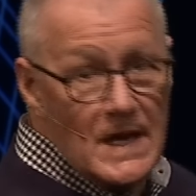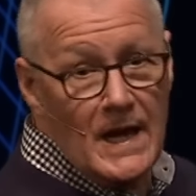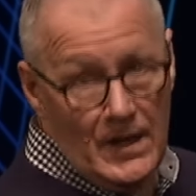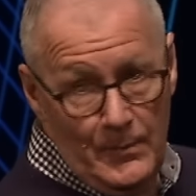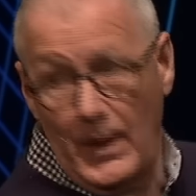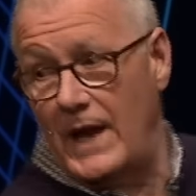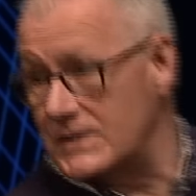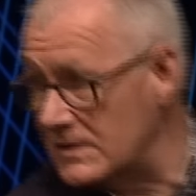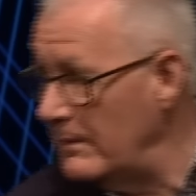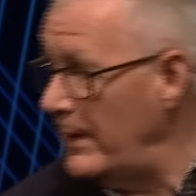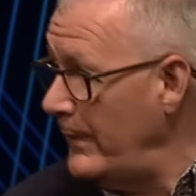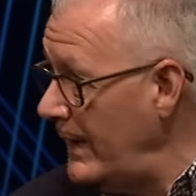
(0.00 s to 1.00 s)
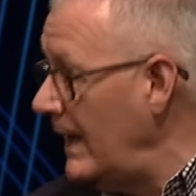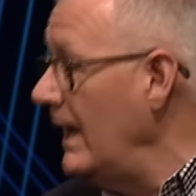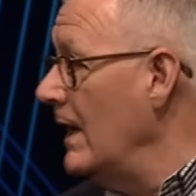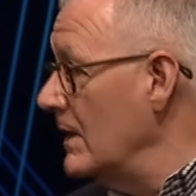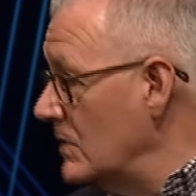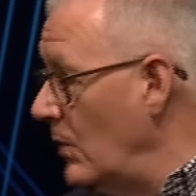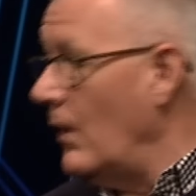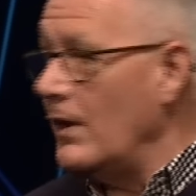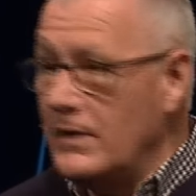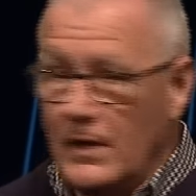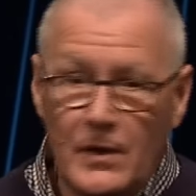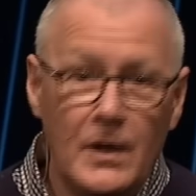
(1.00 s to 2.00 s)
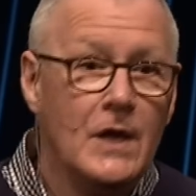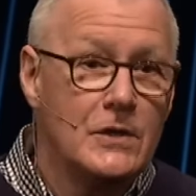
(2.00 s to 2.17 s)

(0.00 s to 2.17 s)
I can possibly be toward you,